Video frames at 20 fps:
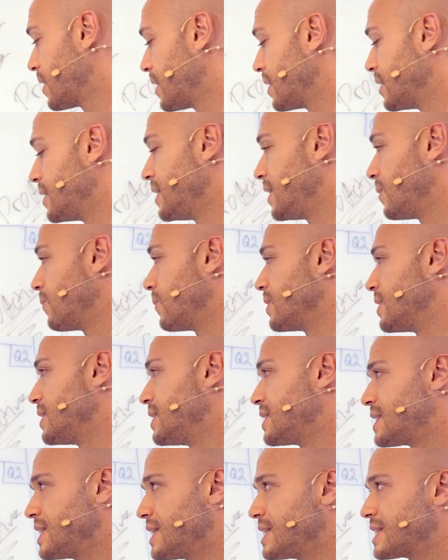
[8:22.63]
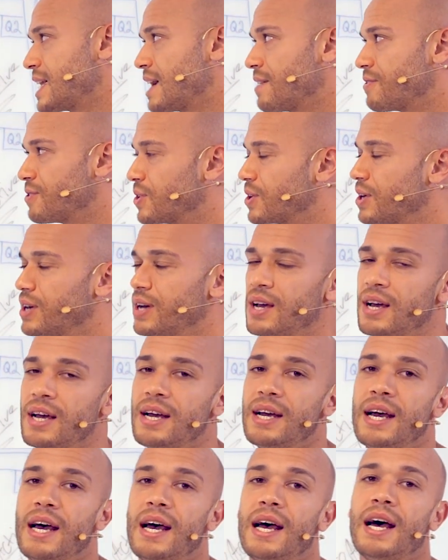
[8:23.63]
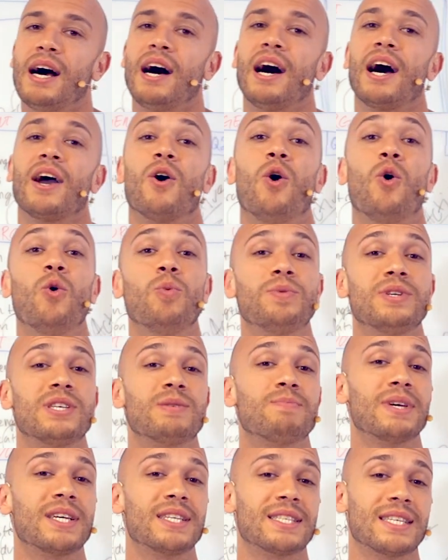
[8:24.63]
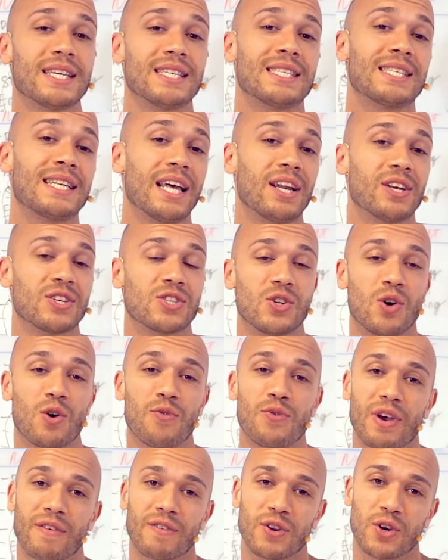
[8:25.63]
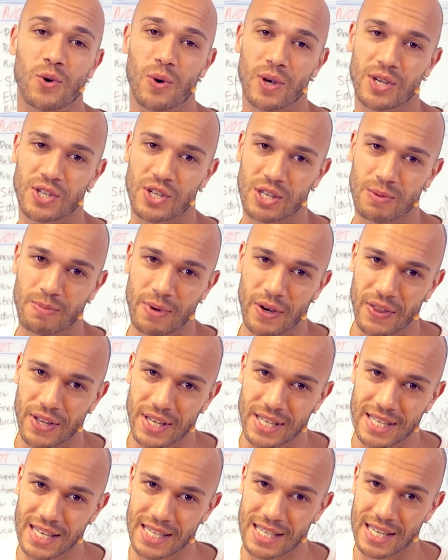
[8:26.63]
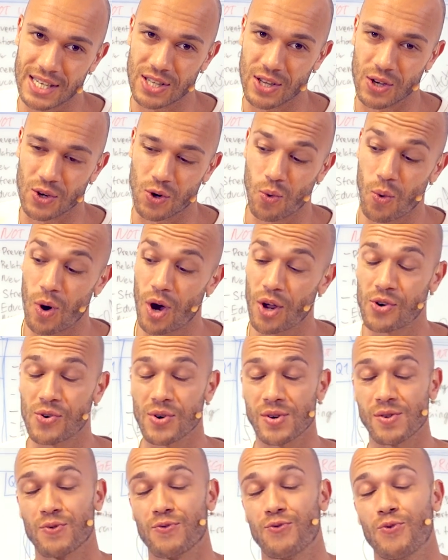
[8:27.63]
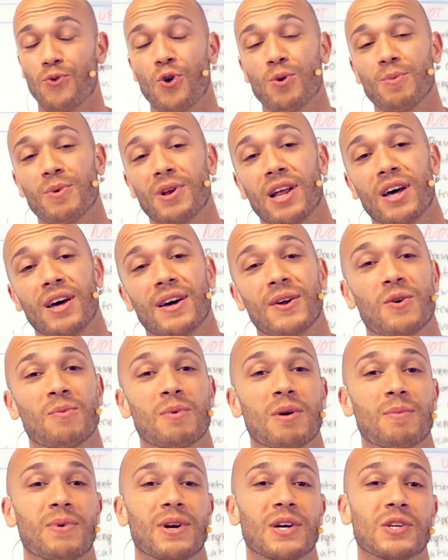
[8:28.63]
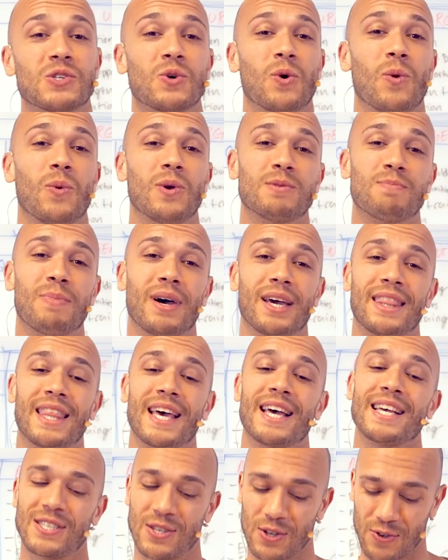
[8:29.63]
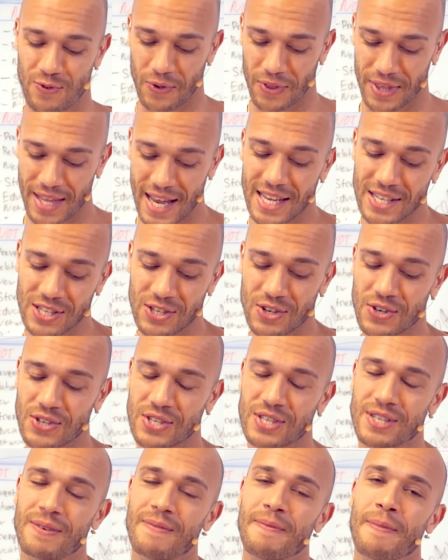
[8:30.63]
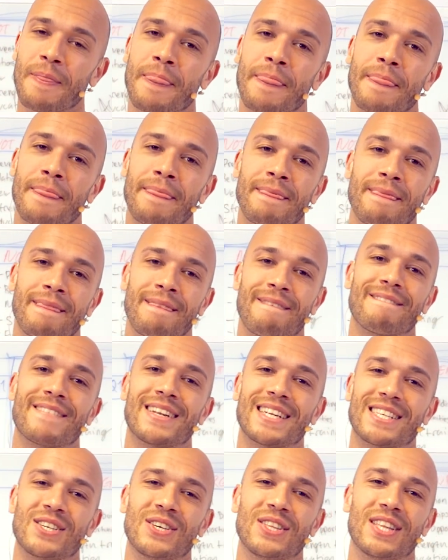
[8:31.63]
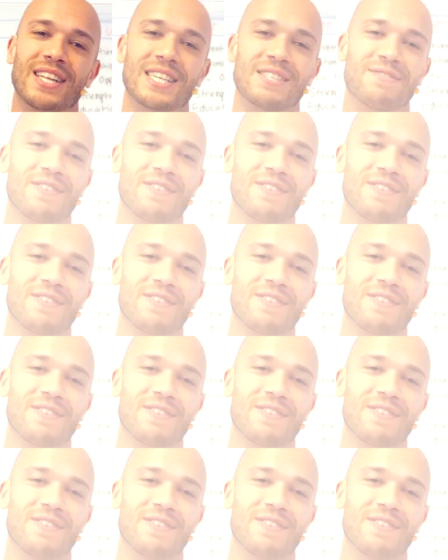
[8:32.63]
and deal with these things after. I hope this makes sense. Let us know if you have any questions about this. This is the Quadrant Formula. Remember, as always, by dancers for dancers. I'll see you in the next